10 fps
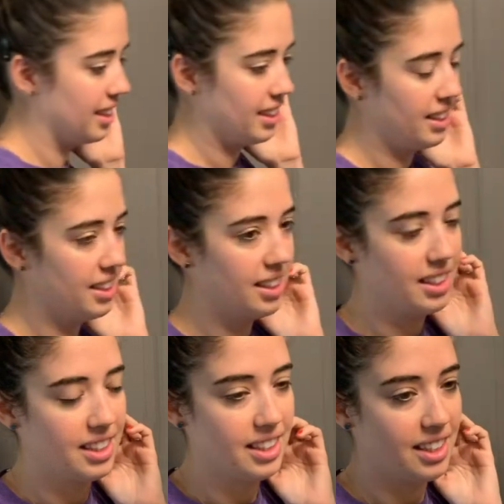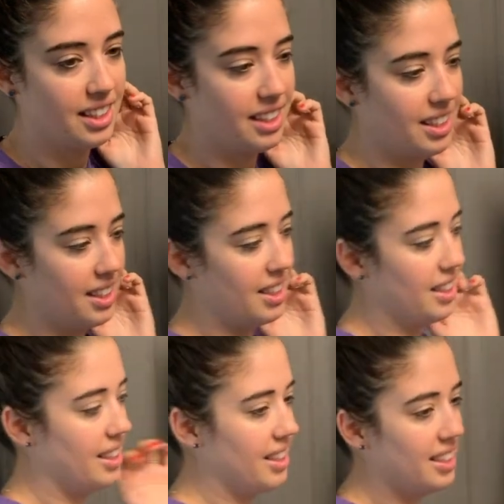That is it.
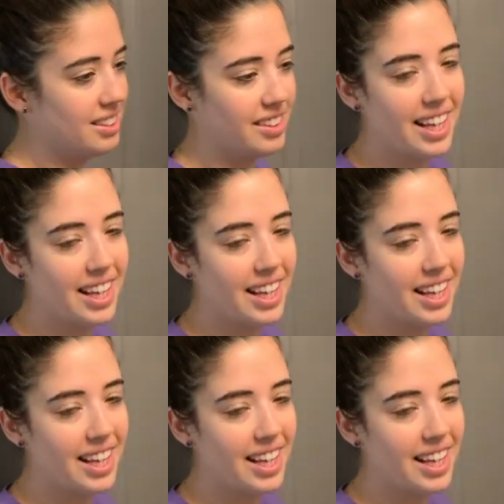So